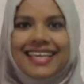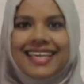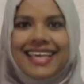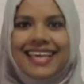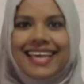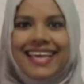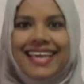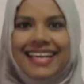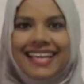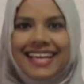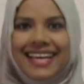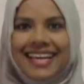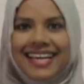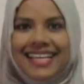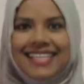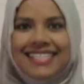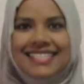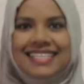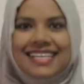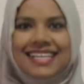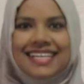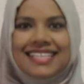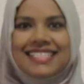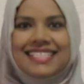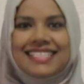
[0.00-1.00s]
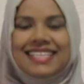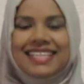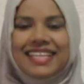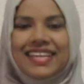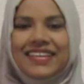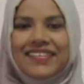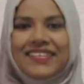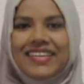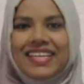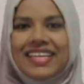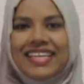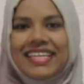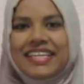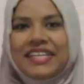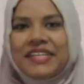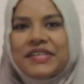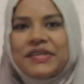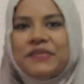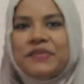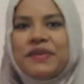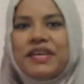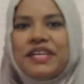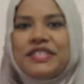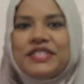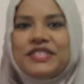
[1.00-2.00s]
Hey guys,
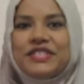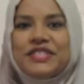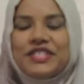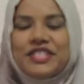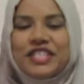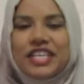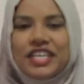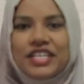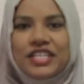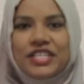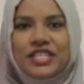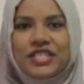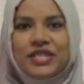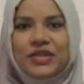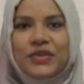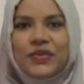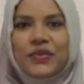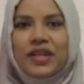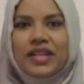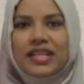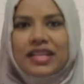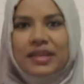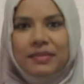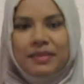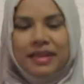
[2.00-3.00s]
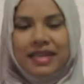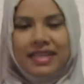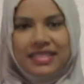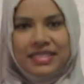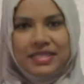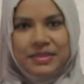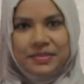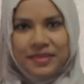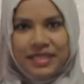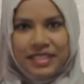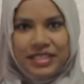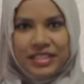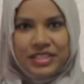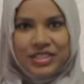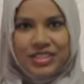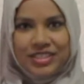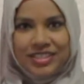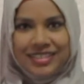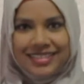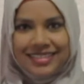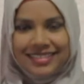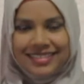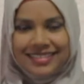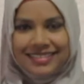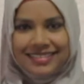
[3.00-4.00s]
assalamualaikum. It's Jenna G. Welcome back to my
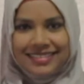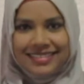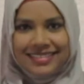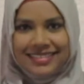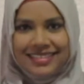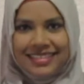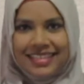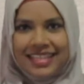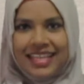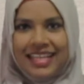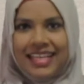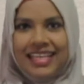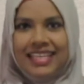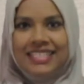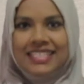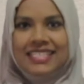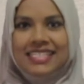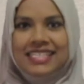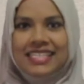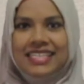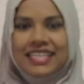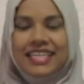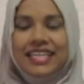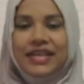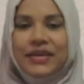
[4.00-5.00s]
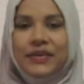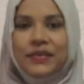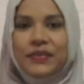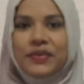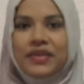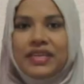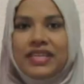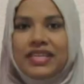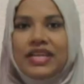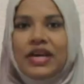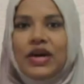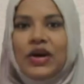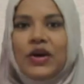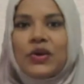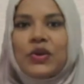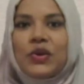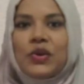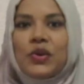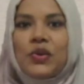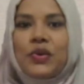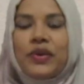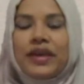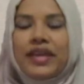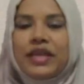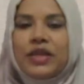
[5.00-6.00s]
channel. Today we are
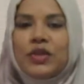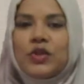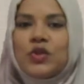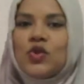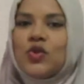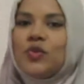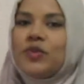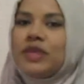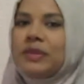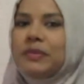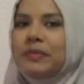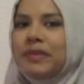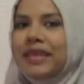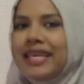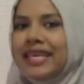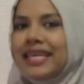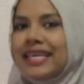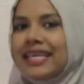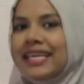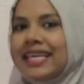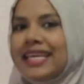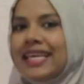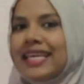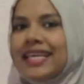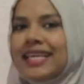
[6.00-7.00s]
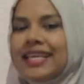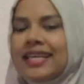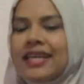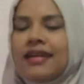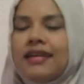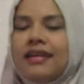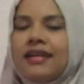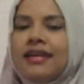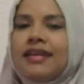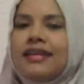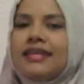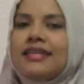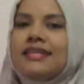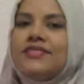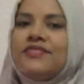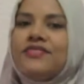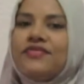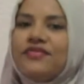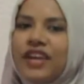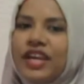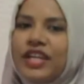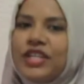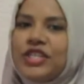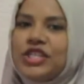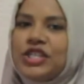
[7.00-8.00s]
going to be making
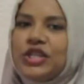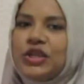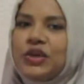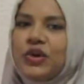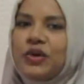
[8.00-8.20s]
veggie